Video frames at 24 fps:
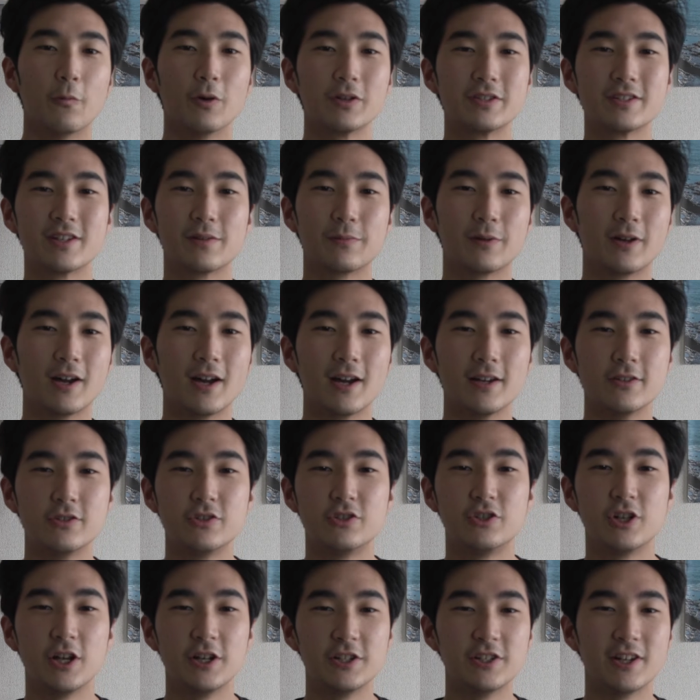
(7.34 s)
What's up guys,
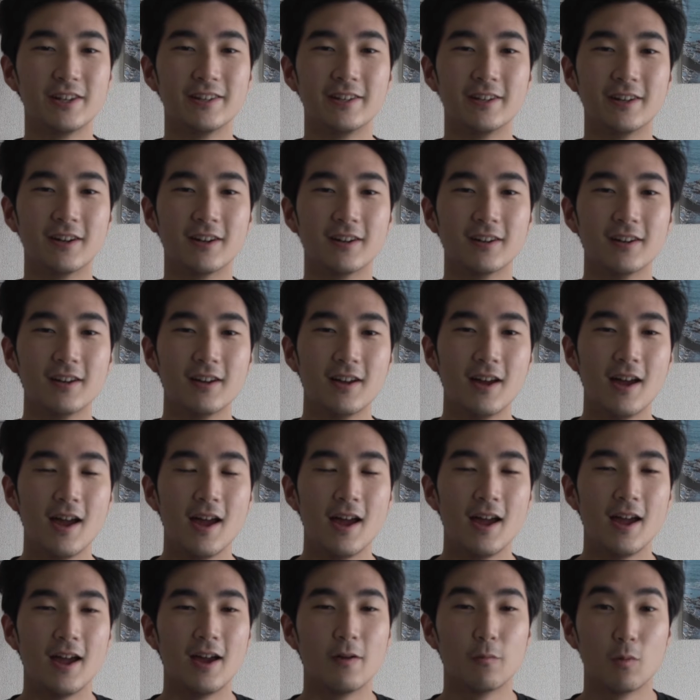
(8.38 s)
JJ here,
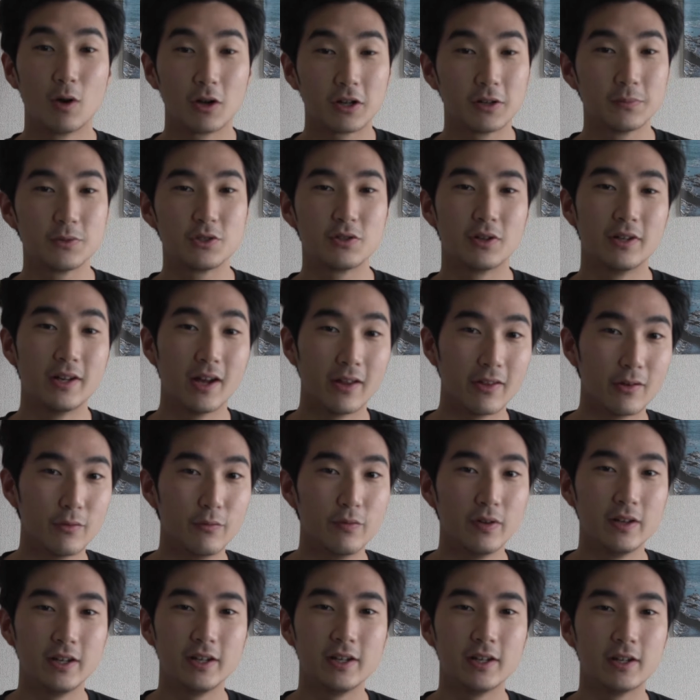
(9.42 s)
and welcome to another
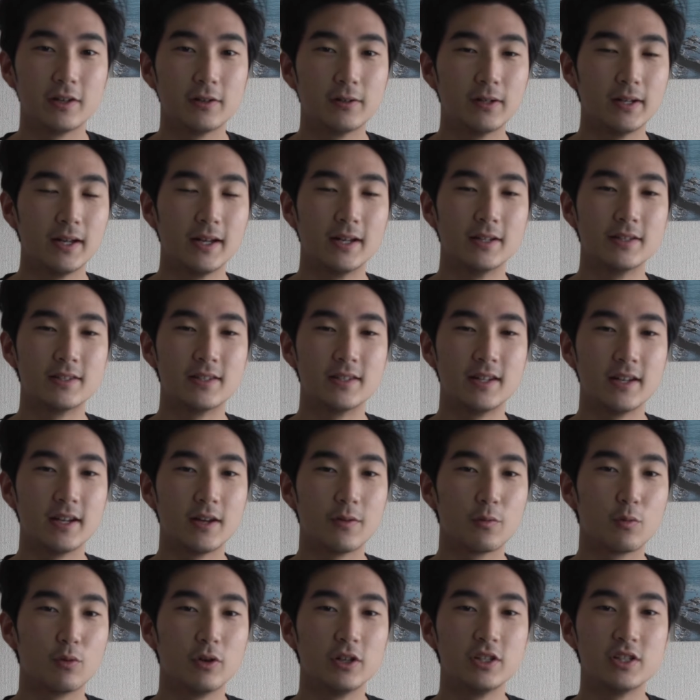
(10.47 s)
video. And today
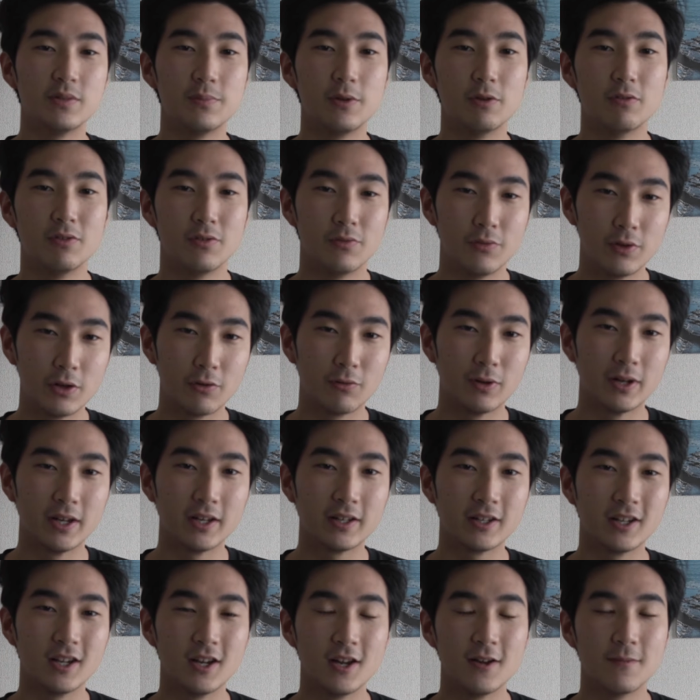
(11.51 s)
I'm going to be
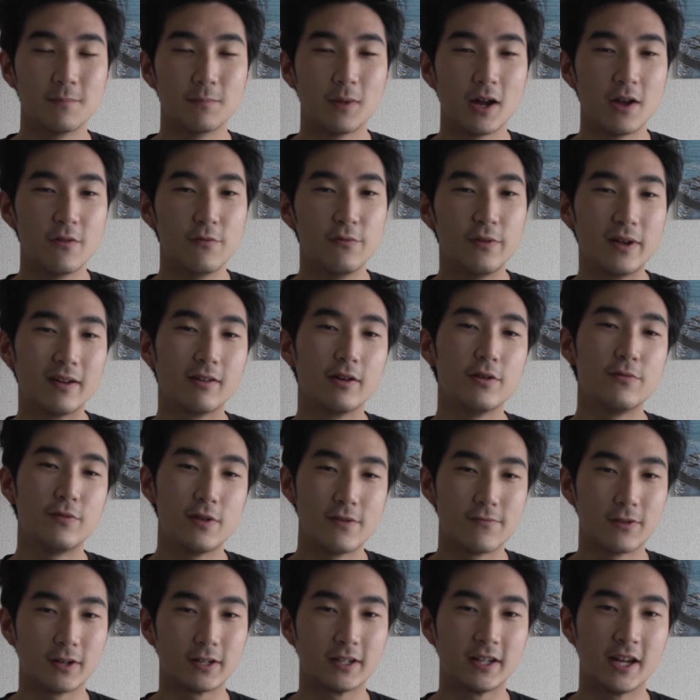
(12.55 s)
reviewing my very
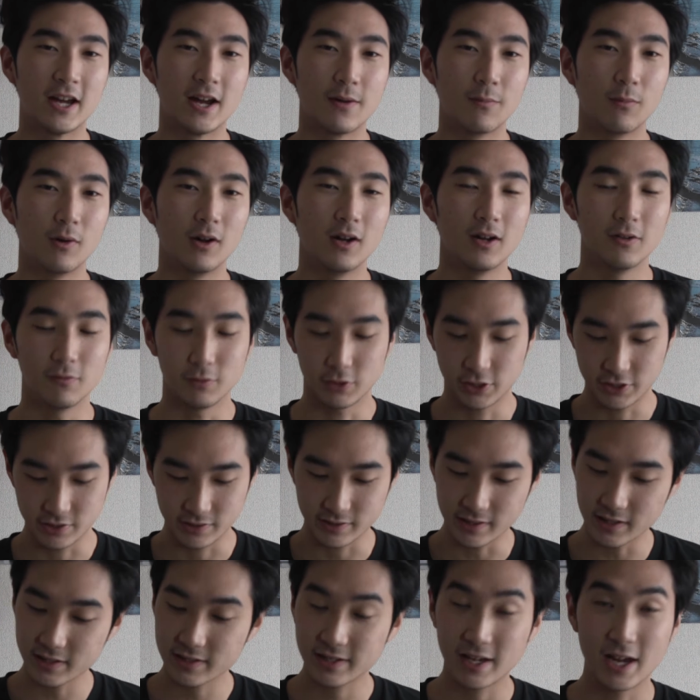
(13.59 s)
favorite camera, which
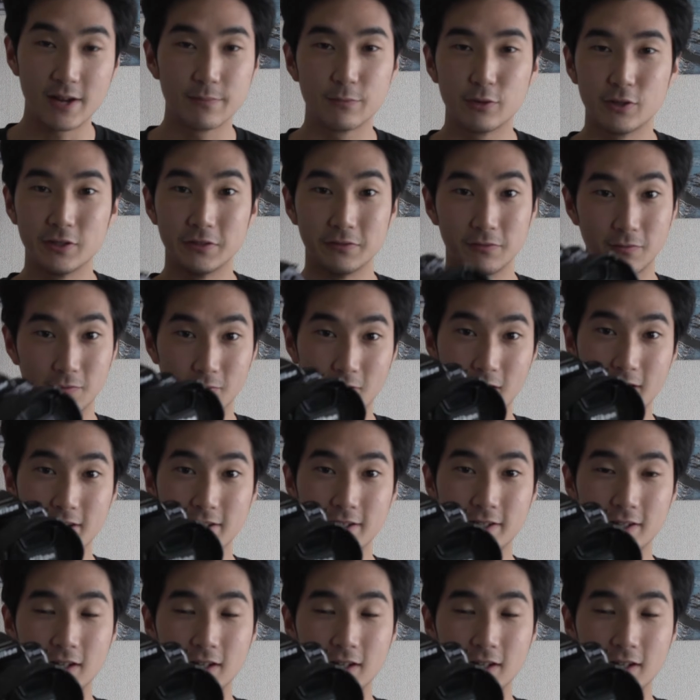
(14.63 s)
is this camera right